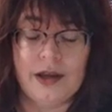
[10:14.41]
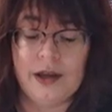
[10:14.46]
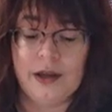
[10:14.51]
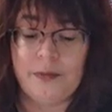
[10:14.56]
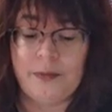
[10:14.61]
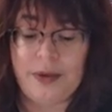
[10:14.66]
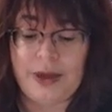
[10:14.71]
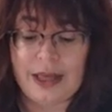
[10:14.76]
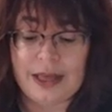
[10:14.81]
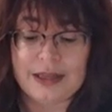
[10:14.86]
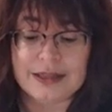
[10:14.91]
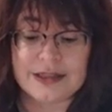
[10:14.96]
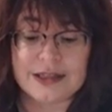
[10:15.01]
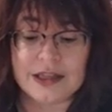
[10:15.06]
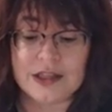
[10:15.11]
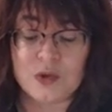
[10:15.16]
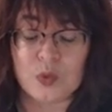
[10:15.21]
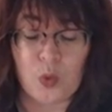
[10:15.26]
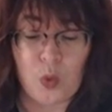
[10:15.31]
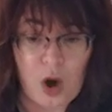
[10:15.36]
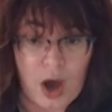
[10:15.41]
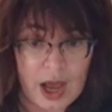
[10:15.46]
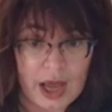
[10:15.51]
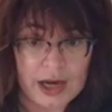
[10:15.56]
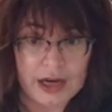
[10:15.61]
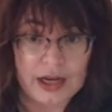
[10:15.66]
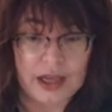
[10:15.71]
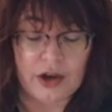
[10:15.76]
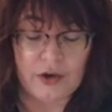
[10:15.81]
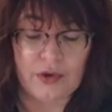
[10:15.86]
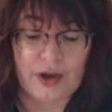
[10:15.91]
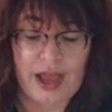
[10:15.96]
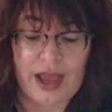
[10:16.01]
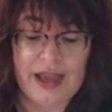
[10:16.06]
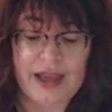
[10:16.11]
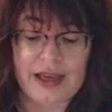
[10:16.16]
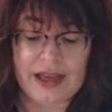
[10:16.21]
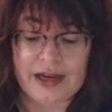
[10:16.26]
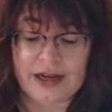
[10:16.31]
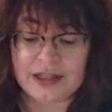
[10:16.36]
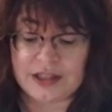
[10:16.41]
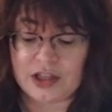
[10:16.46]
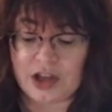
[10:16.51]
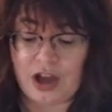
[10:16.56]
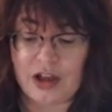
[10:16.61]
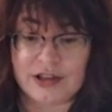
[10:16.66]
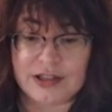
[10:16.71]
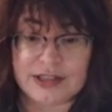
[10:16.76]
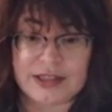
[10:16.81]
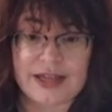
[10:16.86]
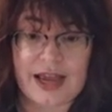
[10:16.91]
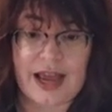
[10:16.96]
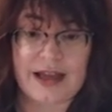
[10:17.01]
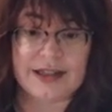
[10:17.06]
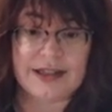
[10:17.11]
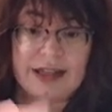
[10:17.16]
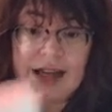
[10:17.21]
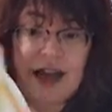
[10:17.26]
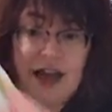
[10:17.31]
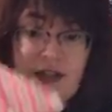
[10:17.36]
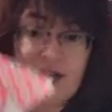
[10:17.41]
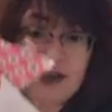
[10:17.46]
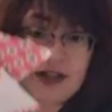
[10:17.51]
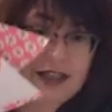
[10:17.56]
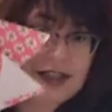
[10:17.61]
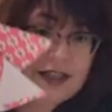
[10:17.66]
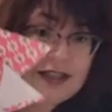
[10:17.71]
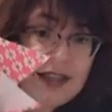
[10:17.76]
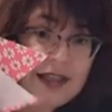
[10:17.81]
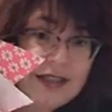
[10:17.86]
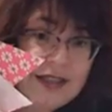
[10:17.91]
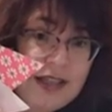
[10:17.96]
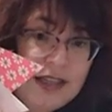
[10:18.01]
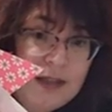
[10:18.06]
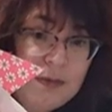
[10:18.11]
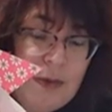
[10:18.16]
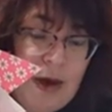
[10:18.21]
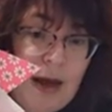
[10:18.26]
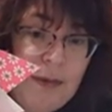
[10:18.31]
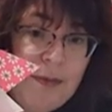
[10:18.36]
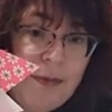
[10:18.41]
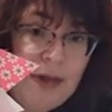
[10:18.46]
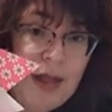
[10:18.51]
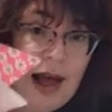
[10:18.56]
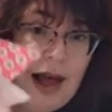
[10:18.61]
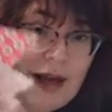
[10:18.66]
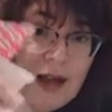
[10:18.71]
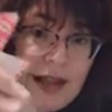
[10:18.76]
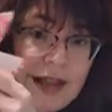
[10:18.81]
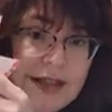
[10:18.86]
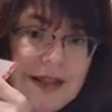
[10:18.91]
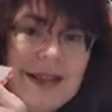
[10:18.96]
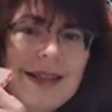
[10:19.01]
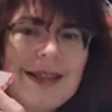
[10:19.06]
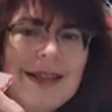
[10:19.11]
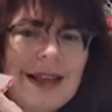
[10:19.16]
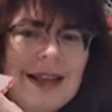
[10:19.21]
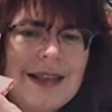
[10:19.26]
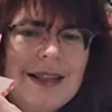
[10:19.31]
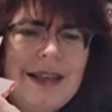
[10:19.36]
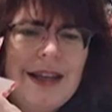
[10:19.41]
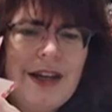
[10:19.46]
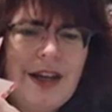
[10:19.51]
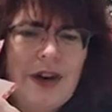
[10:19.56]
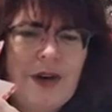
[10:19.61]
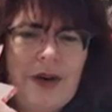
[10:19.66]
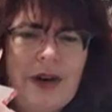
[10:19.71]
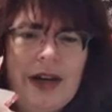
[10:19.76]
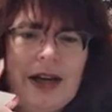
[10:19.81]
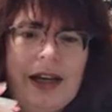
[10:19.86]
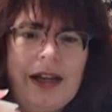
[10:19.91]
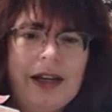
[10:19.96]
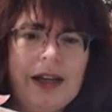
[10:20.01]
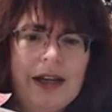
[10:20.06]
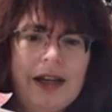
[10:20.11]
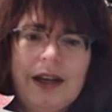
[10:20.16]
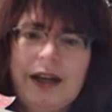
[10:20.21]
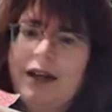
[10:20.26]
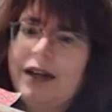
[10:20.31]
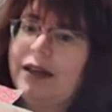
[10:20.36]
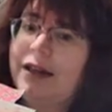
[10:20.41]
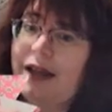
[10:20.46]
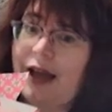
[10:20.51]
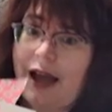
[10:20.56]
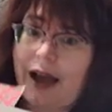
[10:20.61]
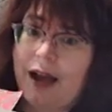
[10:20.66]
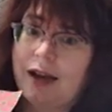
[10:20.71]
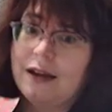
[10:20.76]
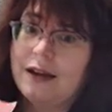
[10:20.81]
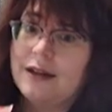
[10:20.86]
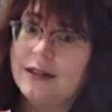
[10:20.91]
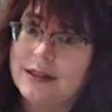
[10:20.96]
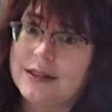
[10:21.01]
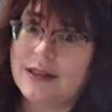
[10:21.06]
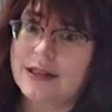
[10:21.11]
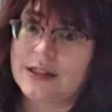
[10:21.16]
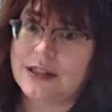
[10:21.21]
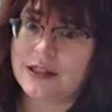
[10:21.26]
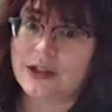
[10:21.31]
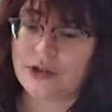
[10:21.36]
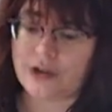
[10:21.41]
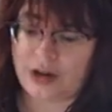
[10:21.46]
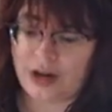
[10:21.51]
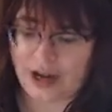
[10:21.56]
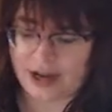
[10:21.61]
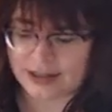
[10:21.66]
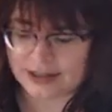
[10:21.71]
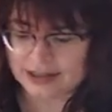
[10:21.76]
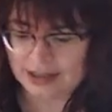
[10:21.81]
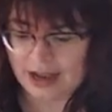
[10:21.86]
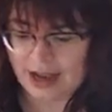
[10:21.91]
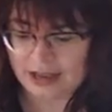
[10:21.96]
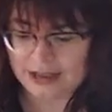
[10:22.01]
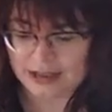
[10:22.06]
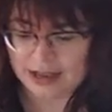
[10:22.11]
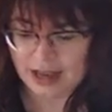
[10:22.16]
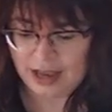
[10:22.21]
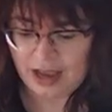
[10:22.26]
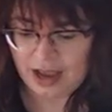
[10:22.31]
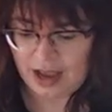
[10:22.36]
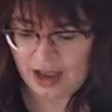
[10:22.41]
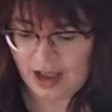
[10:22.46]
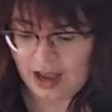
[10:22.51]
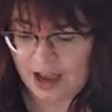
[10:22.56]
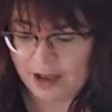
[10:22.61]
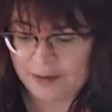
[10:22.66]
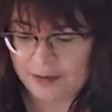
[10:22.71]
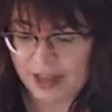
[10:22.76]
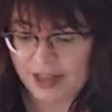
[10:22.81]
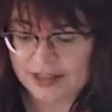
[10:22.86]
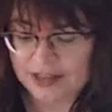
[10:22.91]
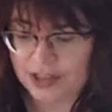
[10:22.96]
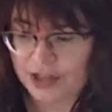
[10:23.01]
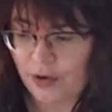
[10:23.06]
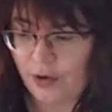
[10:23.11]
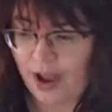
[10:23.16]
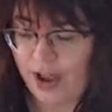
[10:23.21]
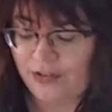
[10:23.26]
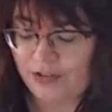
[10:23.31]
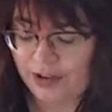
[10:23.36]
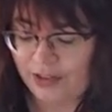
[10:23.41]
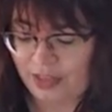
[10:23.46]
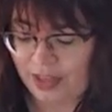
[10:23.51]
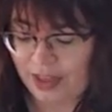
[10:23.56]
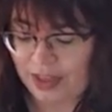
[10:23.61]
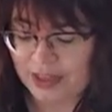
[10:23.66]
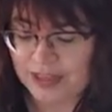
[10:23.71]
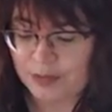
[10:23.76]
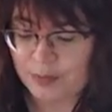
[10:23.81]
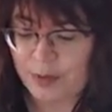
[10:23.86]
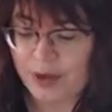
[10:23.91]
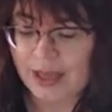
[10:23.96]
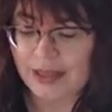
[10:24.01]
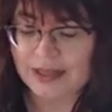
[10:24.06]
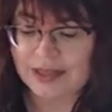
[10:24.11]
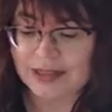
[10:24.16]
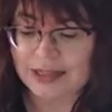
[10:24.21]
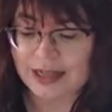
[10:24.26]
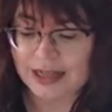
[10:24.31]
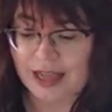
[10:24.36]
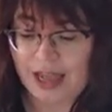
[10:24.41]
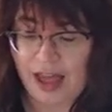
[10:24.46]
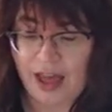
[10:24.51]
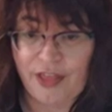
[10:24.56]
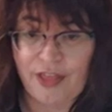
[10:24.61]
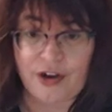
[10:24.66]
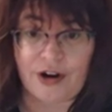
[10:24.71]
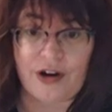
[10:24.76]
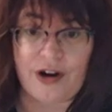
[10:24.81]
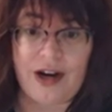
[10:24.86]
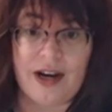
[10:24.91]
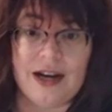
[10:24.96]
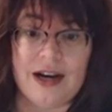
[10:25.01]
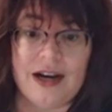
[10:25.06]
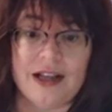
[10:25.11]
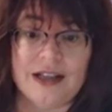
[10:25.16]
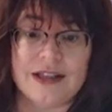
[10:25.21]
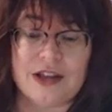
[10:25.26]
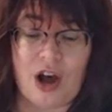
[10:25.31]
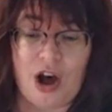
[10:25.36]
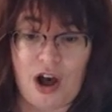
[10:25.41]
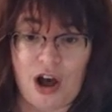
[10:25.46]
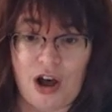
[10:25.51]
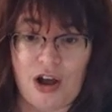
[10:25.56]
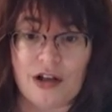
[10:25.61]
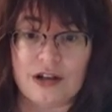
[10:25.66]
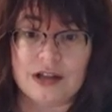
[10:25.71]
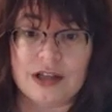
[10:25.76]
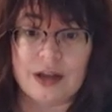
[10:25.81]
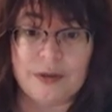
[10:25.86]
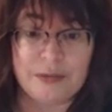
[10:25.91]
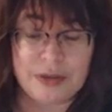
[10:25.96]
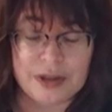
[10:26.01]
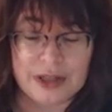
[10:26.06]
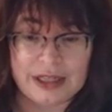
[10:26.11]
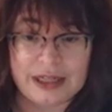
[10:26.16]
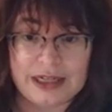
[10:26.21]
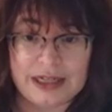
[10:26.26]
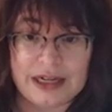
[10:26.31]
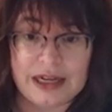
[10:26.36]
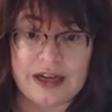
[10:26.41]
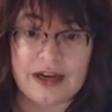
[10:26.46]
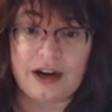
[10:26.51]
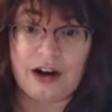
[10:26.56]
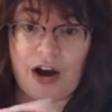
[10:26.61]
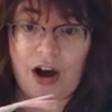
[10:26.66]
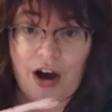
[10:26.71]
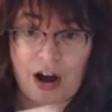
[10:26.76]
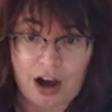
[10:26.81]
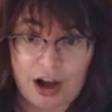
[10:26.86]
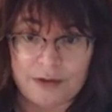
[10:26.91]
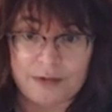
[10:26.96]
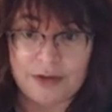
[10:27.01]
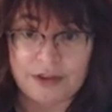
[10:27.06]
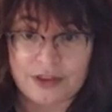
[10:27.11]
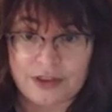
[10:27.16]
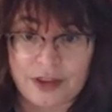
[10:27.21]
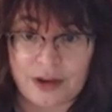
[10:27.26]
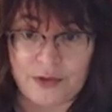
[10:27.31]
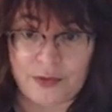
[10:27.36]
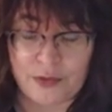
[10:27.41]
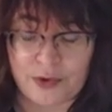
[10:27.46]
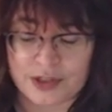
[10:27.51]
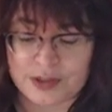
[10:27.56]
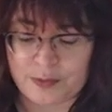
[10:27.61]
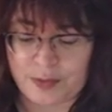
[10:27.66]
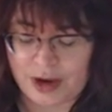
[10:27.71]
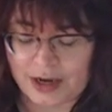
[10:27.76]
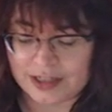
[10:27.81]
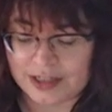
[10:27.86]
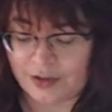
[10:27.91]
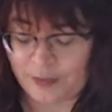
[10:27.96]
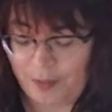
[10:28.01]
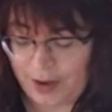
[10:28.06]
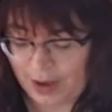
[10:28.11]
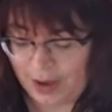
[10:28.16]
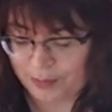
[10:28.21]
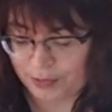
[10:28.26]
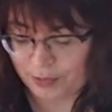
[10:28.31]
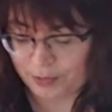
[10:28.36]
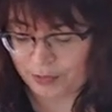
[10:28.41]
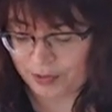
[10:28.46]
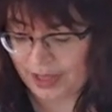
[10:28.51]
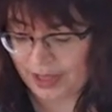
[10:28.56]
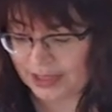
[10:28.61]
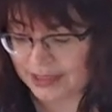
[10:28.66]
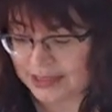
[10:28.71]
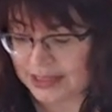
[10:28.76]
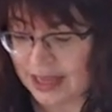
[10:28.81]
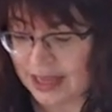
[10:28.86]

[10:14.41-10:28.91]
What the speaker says: piece is what, okay? And it's all stacked together. See, this is my block. It's a 60-degree, 60-degree hexagons. And so everything is pieced together and it's all completed on the respective paper plates